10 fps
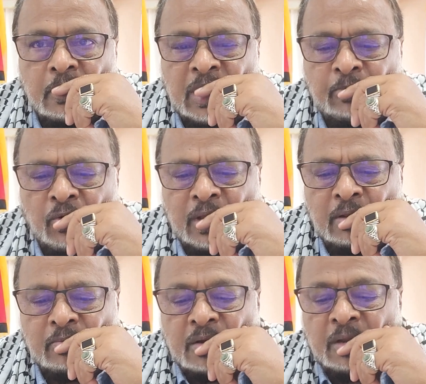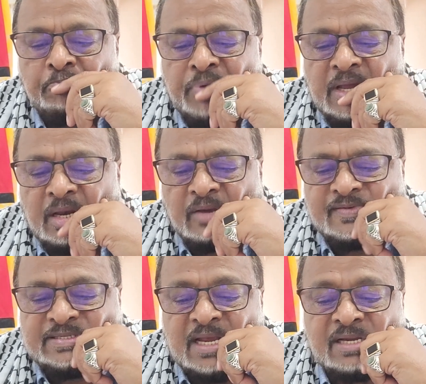Keep going. The beginning of
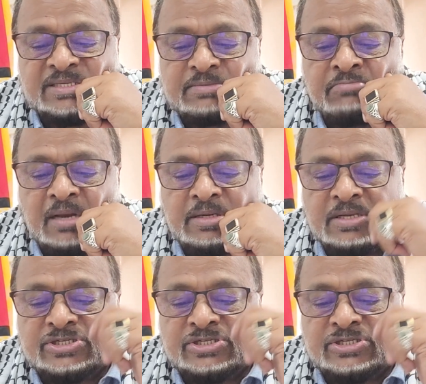Singh's mental